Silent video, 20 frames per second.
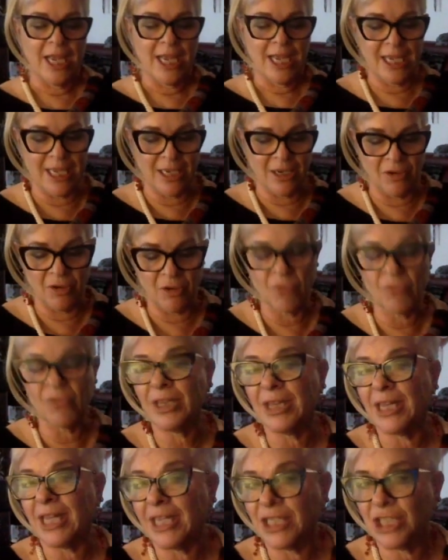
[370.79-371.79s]
in
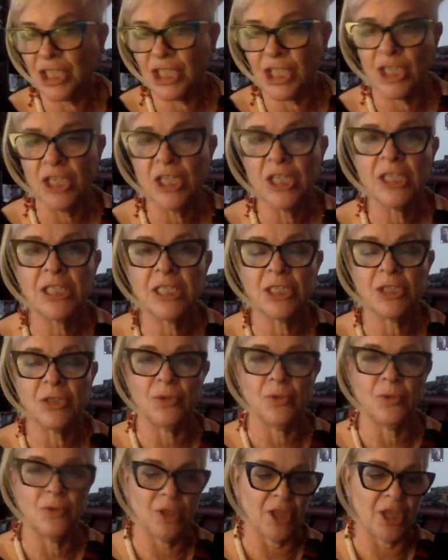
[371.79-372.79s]
relation
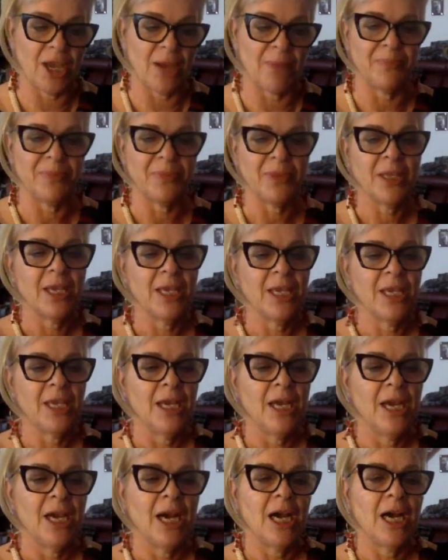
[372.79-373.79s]
to them.
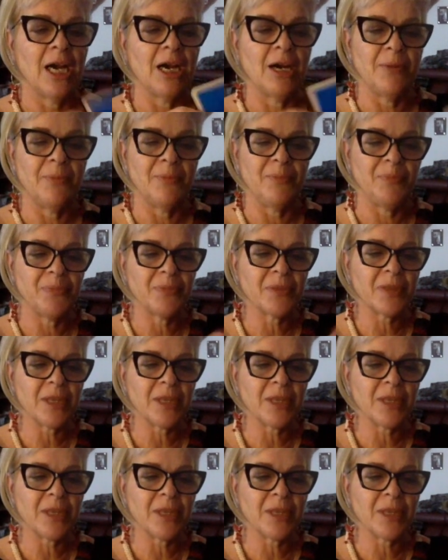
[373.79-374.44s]
Um,